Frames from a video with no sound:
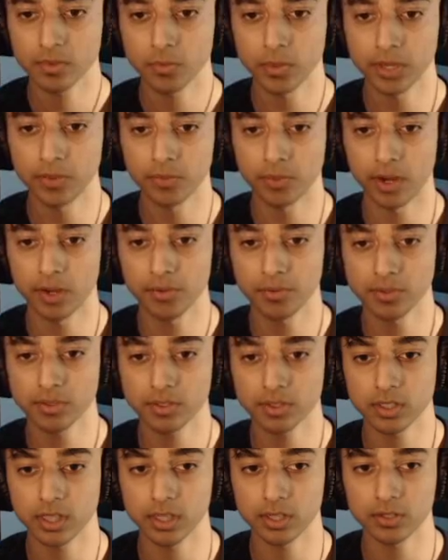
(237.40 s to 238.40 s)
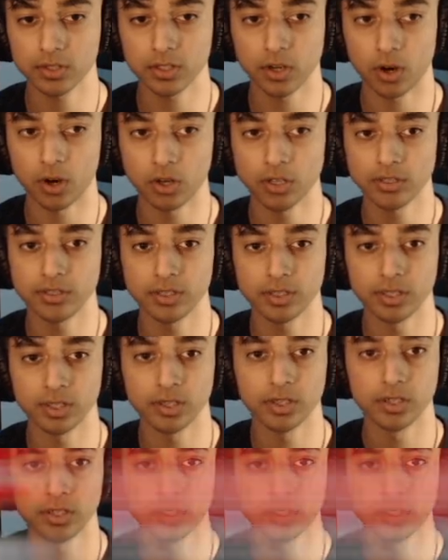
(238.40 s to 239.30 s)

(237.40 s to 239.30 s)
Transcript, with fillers: Wait, why was there like cars here?